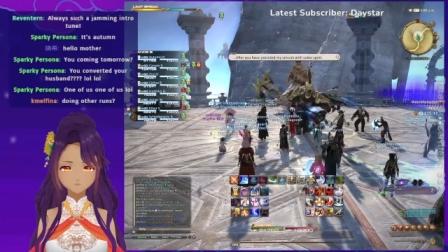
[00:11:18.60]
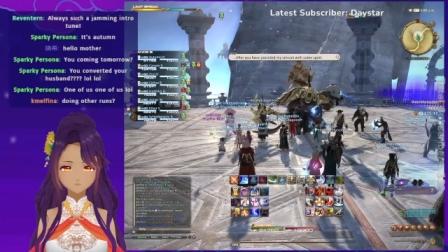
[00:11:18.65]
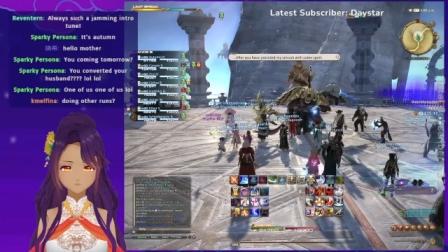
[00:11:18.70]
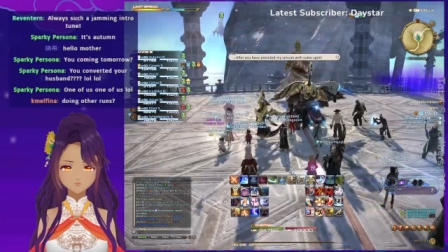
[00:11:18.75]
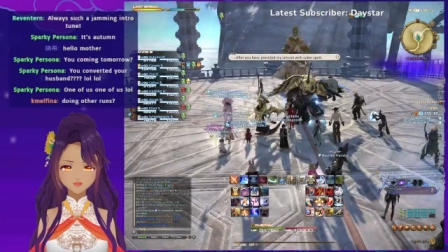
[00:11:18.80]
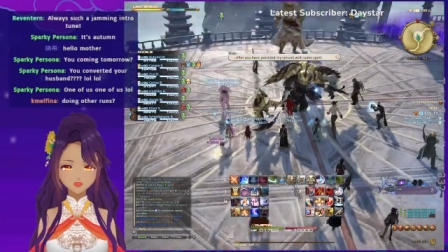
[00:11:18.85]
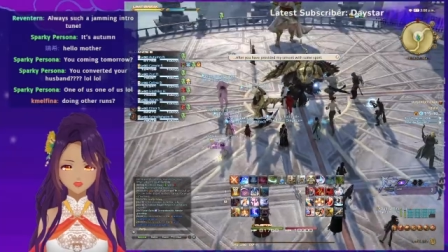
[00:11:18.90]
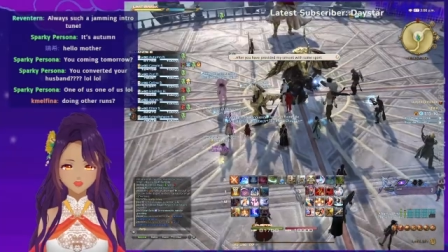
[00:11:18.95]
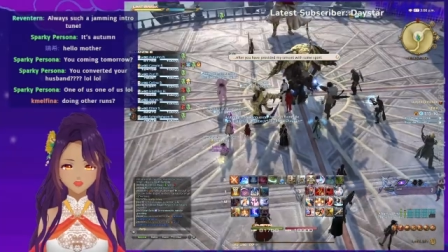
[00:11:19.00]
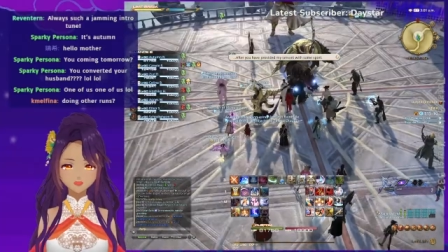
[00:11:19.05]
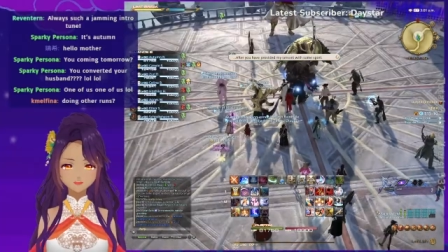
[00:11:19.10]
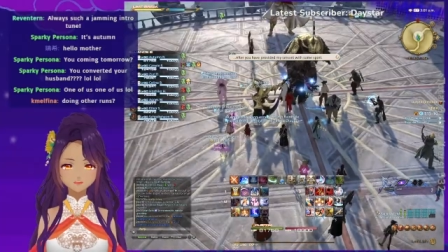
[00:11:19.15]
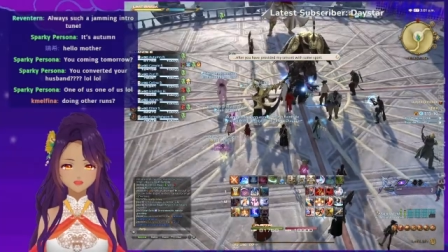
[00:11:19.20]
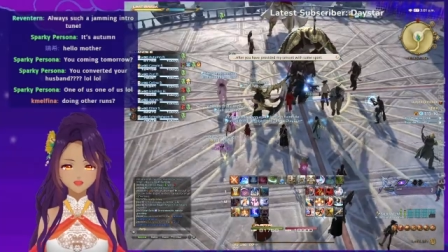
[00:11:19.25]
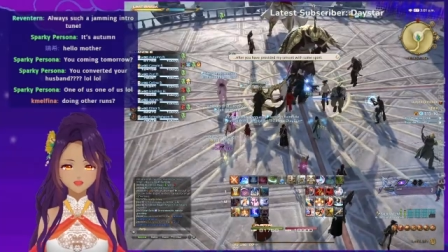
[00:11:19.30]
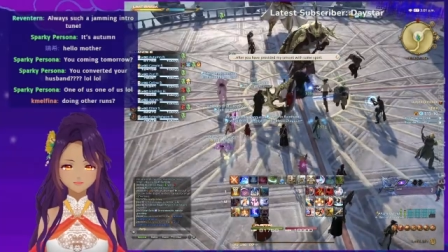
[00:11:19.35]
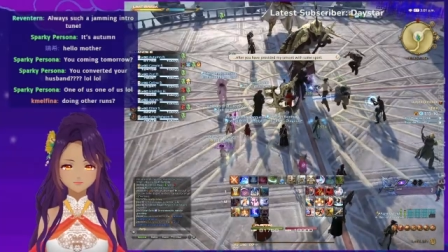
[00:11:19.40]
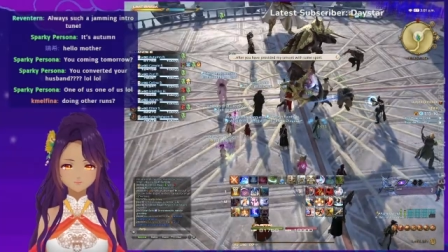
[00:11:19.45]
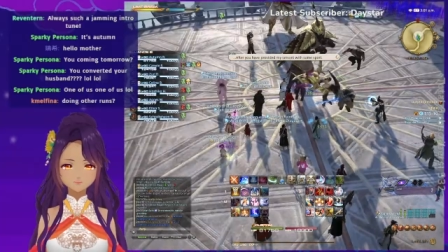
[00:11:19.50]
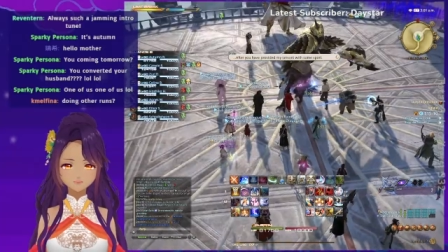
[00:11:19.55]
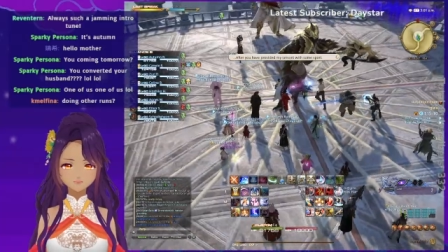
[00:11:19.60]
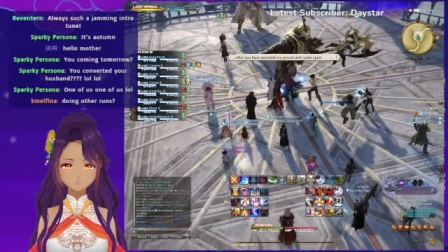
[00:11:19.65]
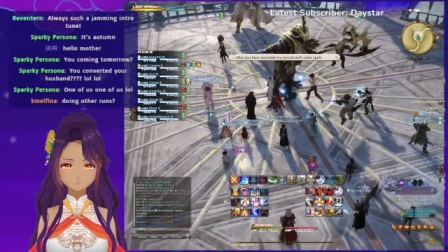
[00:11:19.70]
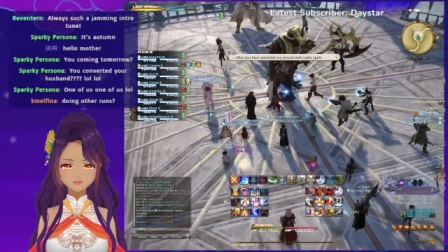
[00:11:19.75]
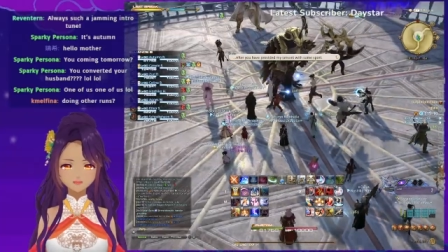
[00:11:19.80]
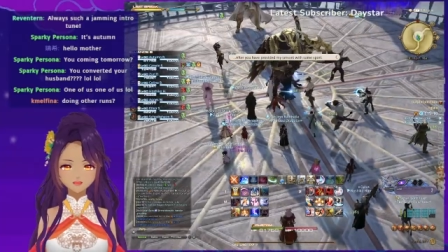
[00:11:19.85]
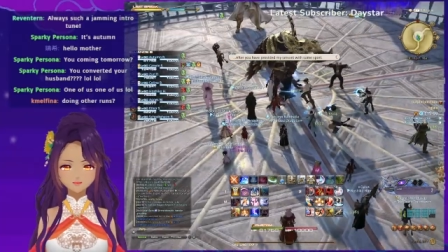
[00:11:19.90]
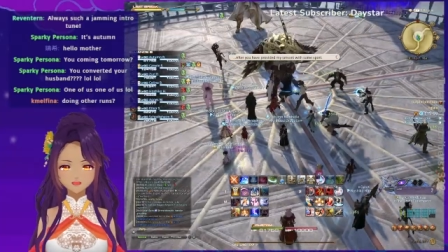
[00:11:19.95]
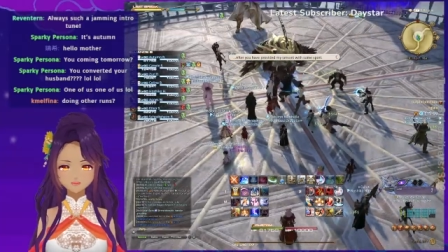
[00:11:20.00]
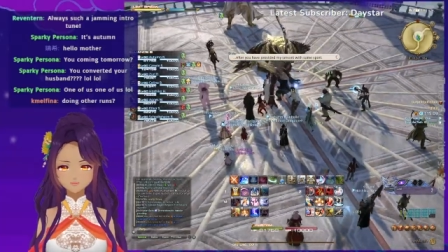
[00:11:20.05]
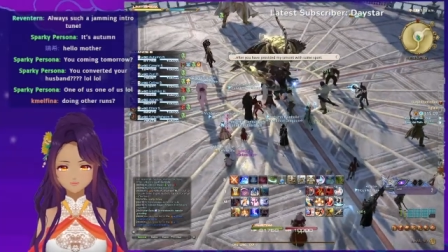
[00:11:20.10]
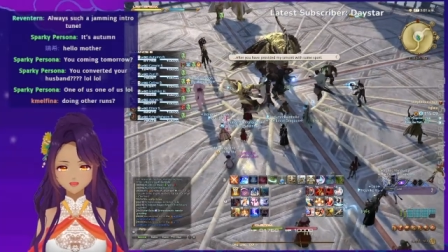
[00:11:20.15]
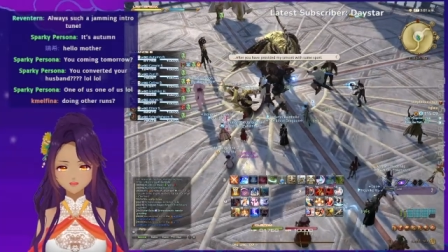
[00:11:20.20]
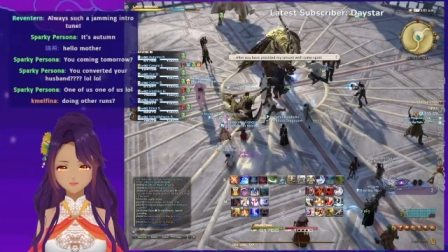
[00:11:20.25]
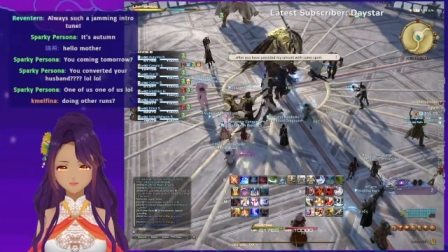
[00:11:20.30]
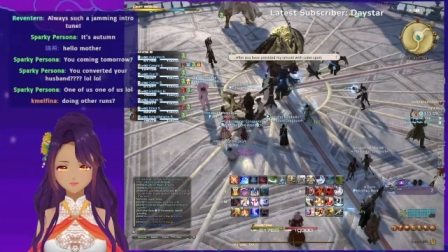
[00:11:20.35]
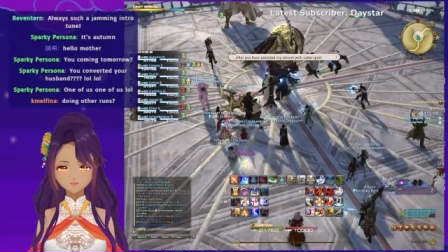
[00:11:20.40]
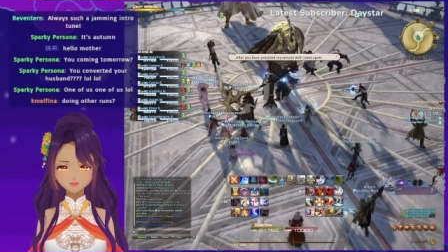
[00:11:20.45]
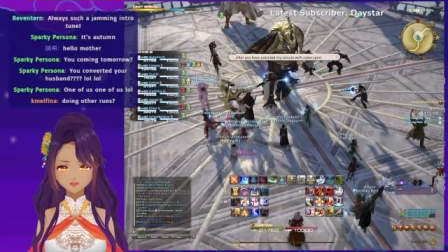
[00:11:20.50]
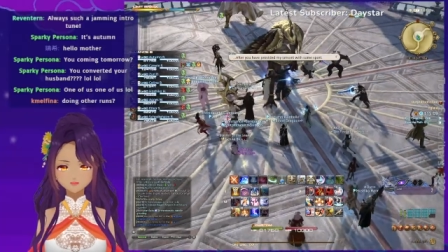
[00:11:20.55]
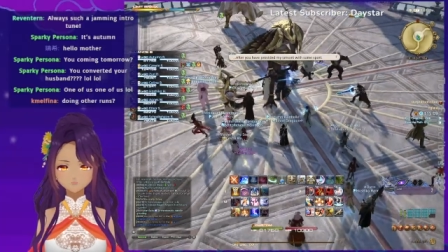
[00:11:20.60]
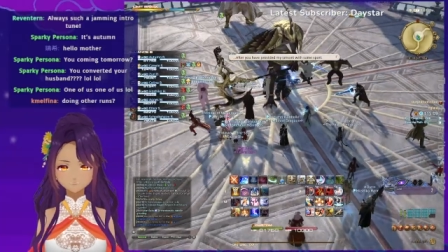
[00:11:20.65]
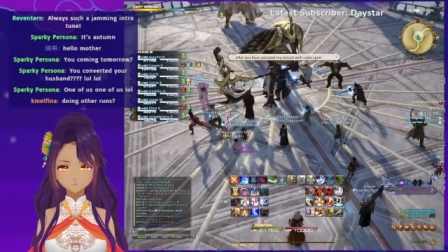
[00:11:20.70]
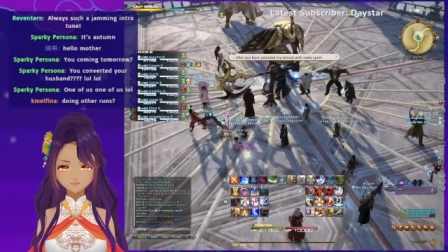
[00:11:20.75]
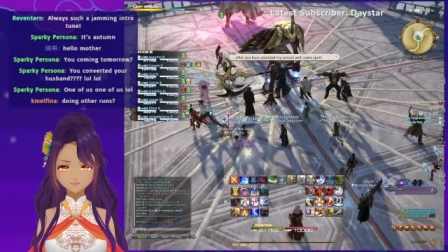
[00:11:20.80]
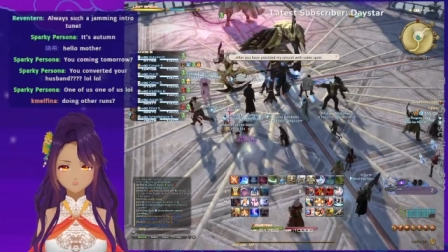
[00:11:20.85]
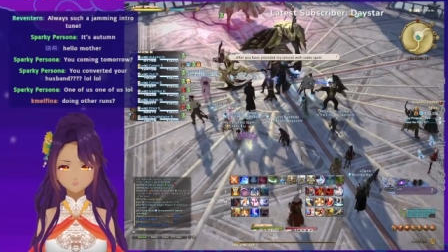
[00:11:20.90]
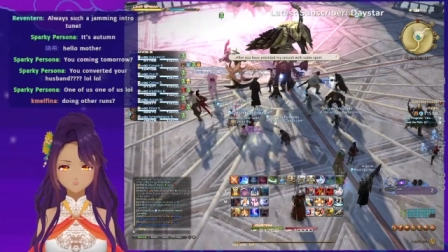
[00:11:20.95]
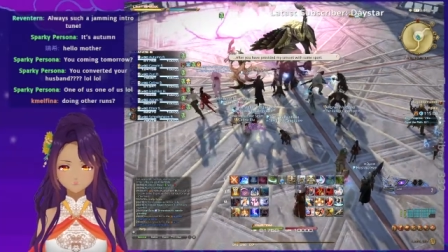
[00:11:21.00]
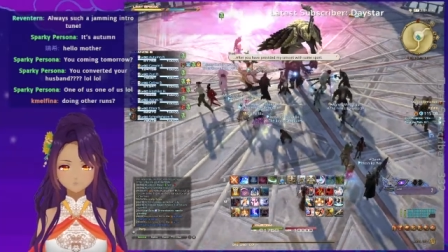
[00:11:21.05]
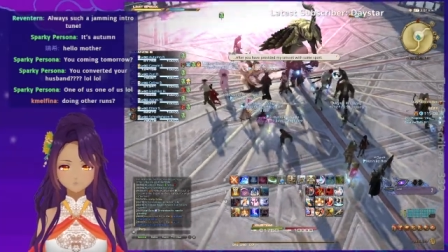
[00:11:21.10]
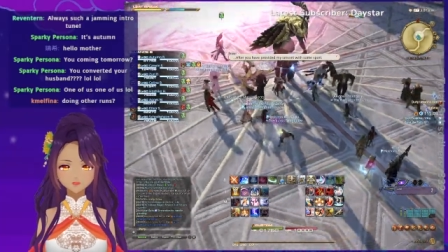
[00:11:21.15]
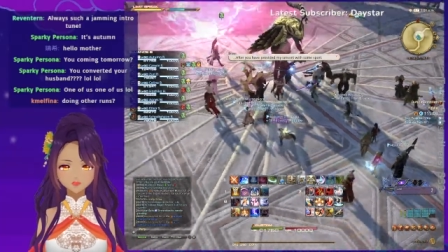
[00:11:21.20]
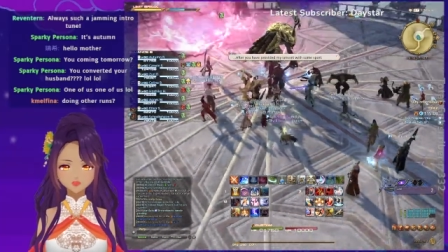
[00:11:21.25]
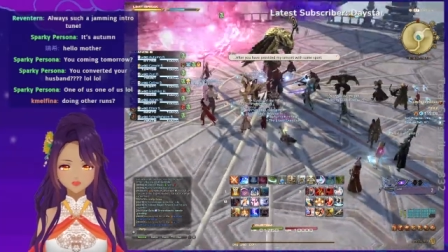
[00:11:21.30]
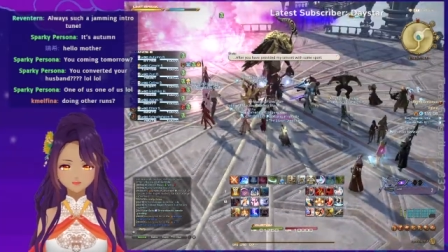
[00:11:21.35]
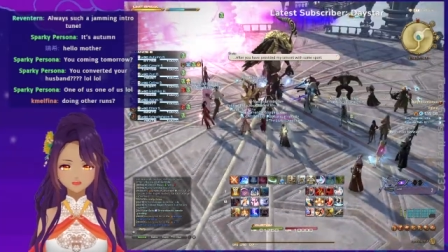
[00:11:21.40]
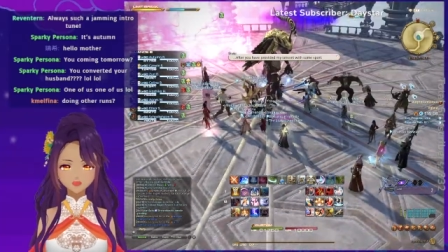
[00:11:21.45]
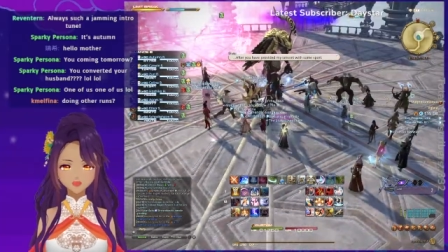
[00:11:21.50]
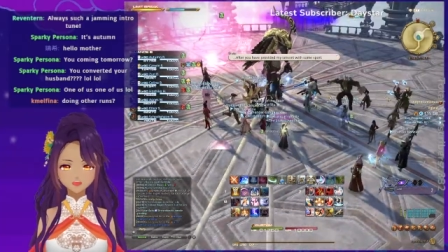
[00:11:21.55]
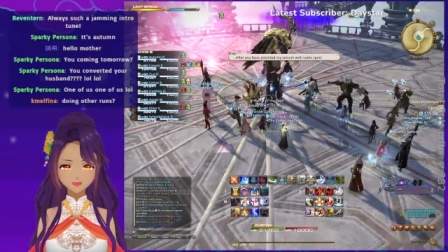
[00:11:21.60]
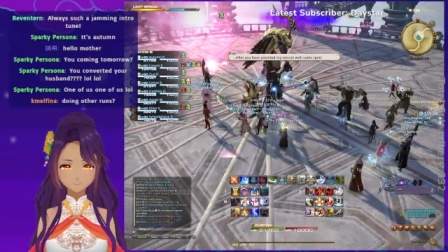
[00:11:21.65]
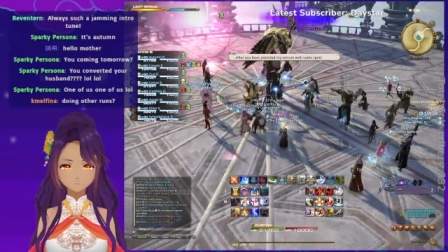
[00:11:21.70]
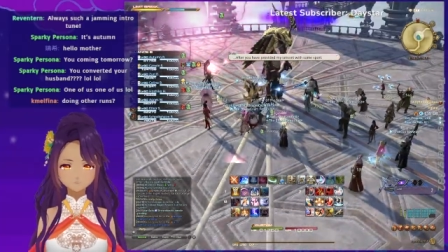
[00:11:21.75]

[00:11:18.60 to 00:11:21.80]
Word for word: Oh, right. First, we gotta defeat Mr. Crowboy.